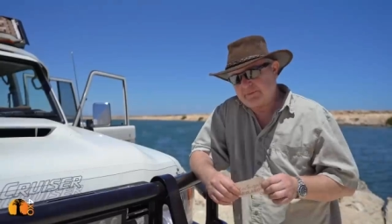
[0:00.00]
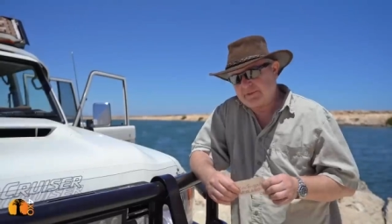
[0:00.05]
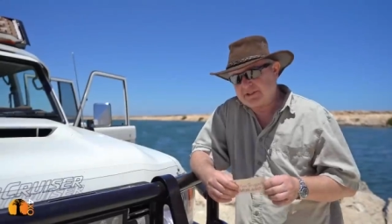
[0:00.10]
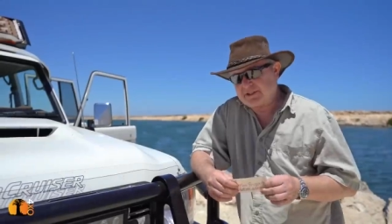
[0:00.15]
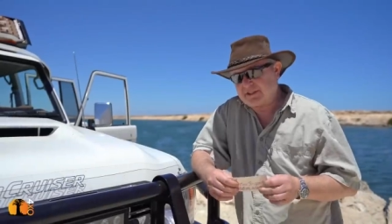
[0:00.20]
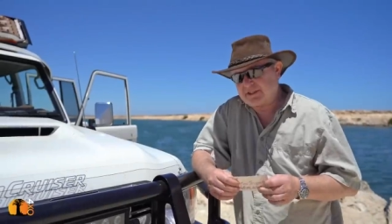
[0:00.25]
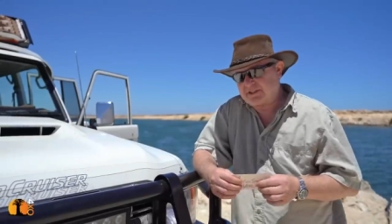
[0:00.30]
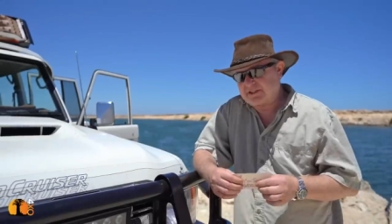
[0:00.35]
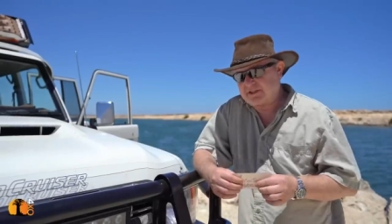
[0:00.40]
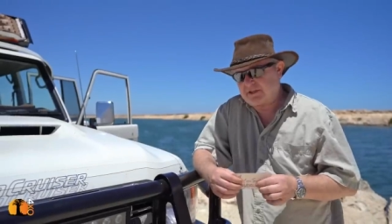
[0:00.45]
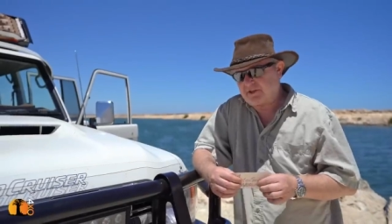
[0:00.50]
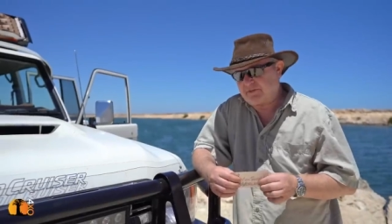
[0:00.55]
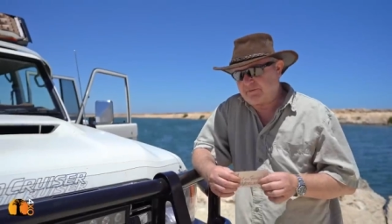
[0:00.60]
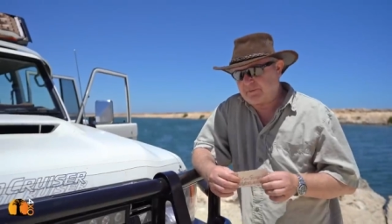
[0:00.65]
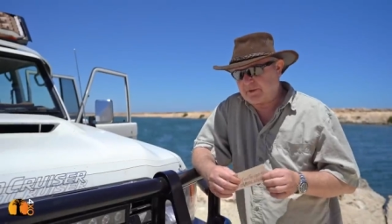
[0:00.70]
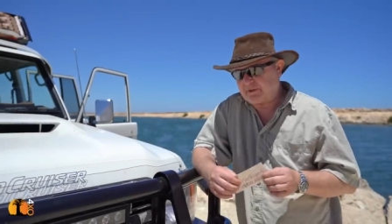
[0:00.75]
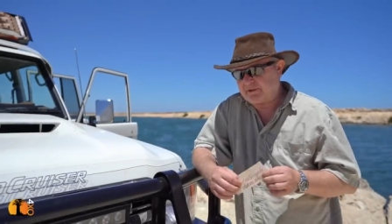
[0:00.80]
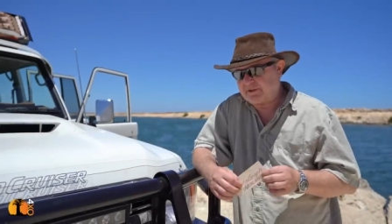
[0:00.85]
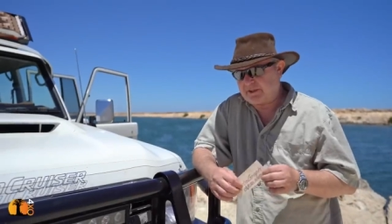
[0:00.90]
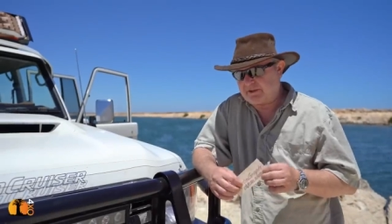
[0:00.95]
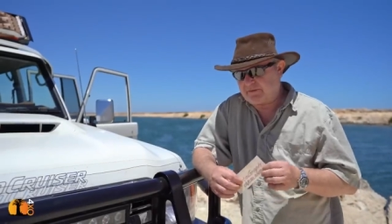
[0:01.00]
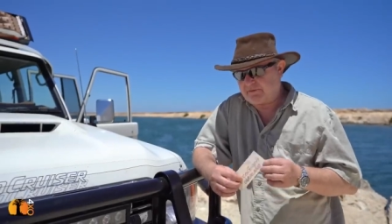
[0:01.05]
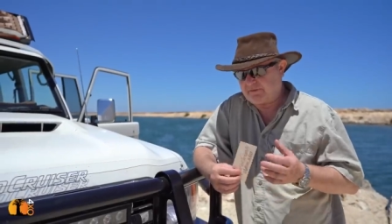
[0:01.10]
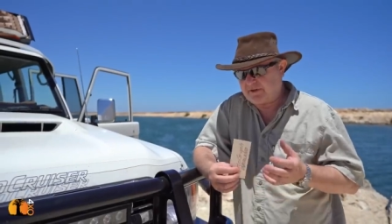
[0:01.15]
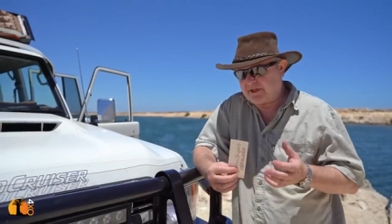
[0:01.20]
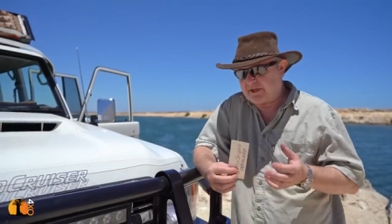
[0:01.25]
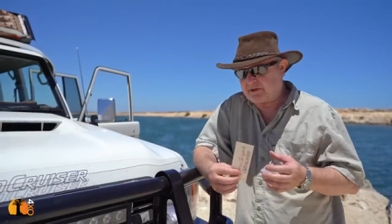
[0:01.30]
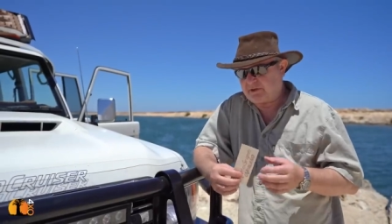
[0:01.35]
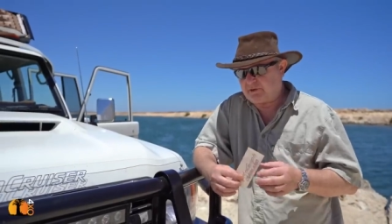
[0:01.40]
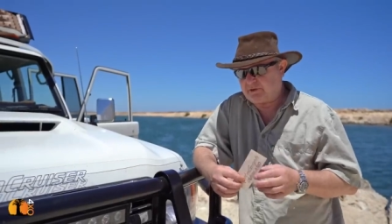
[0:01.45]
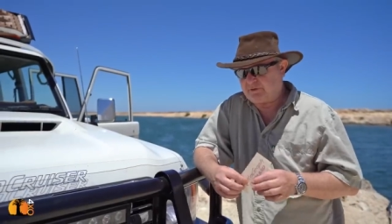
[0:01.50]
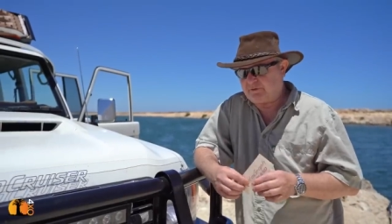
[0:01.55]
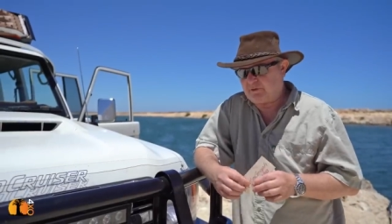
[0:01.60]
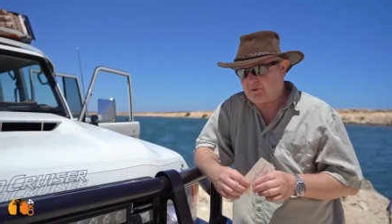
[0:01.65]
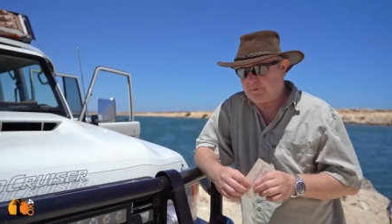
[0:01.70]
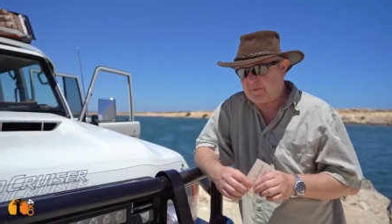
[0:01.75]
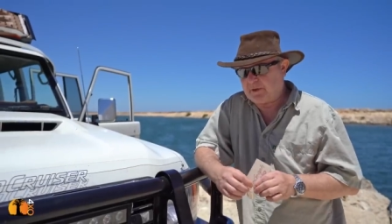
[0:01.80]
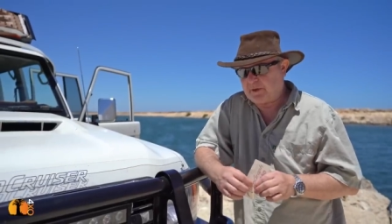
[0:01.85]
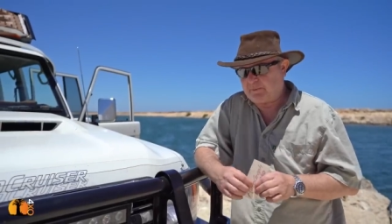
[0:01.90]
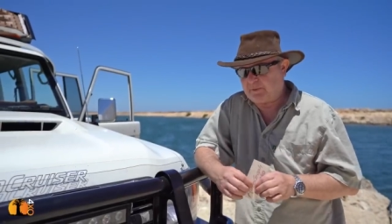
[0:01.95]
the business of building vehicles
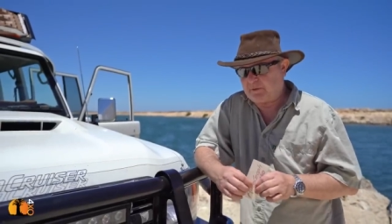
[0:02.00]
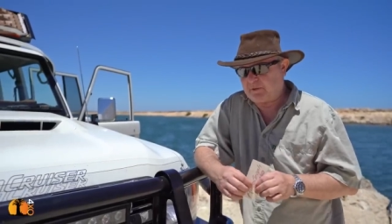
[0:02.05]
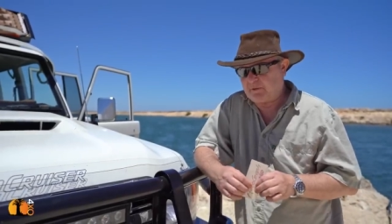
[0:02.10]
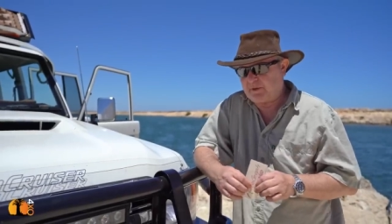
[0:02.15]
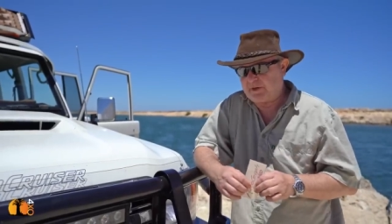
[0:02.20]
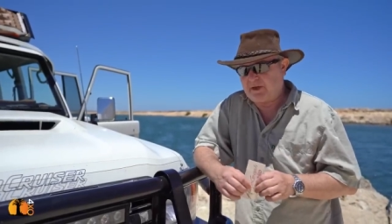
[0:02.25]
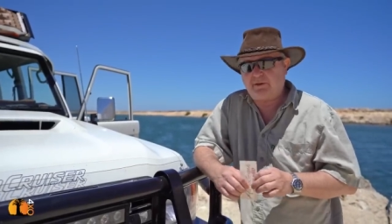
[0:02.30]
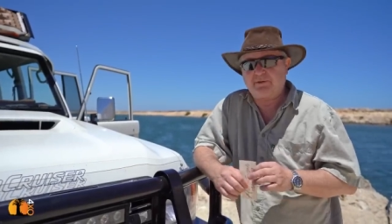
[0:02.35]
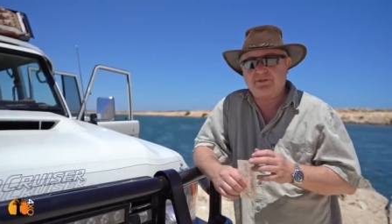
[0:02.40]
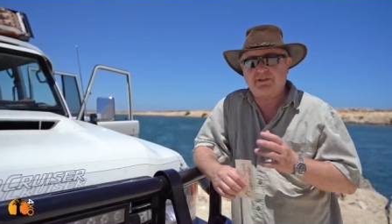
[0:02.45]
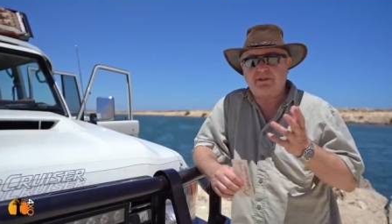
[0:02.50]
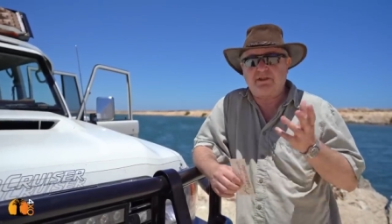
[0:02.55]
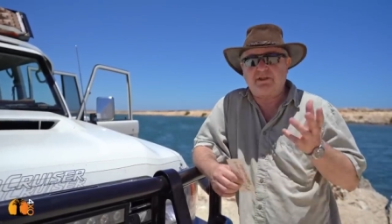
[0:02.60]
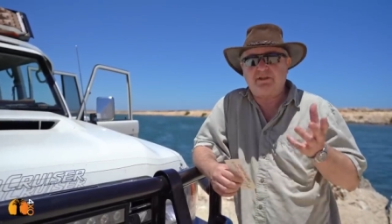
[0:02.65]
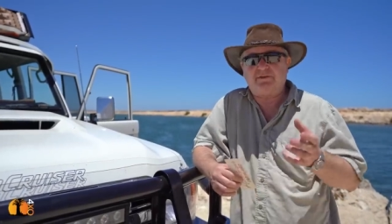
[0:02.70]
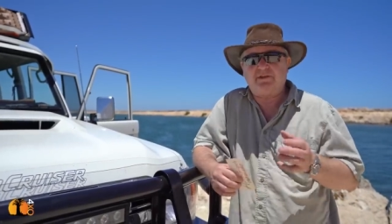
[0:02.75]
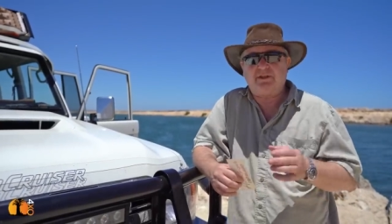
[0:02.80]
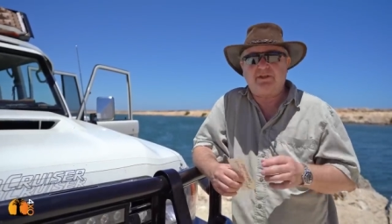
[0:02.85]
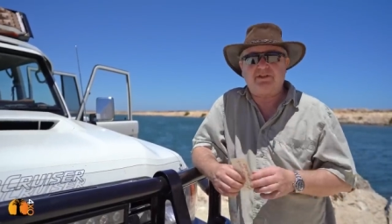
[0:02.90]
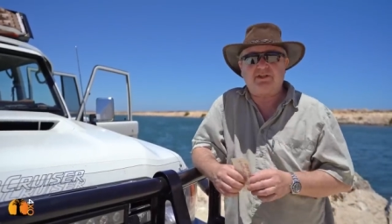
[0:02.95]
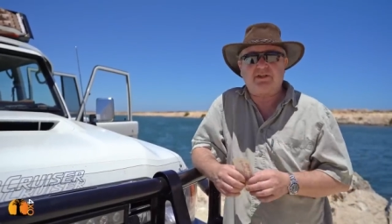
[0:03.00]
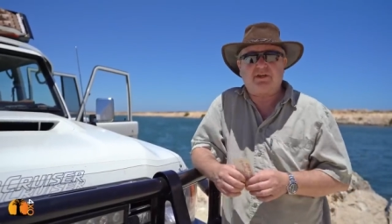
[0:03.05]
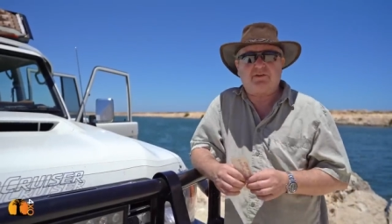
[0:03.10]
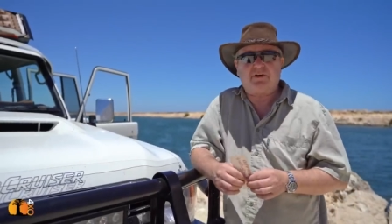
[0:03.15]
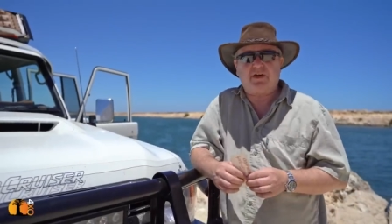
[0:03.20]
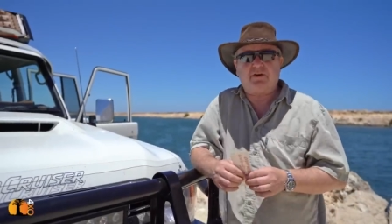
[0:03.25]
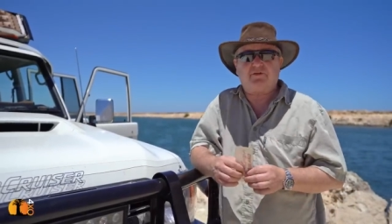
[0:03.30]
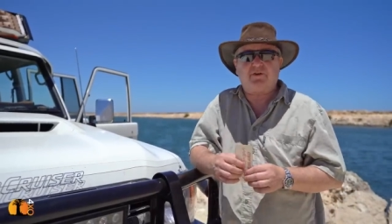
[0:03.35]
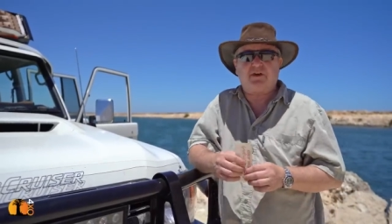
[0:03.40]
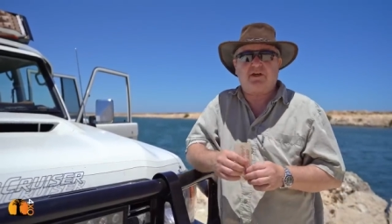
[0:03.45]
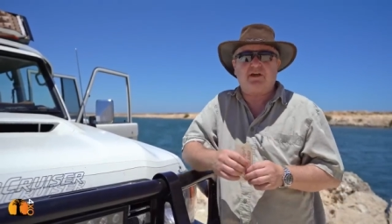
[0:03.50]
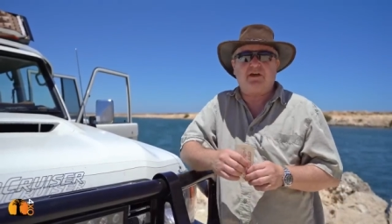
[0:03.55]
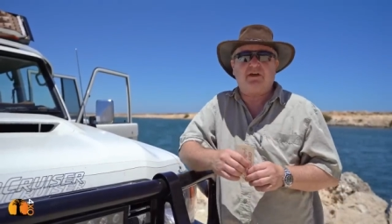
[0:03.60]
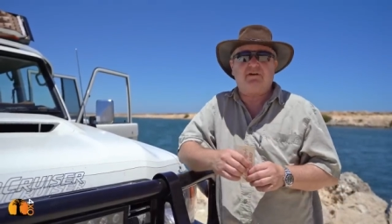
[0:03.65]
for people when I was still living in South Africa,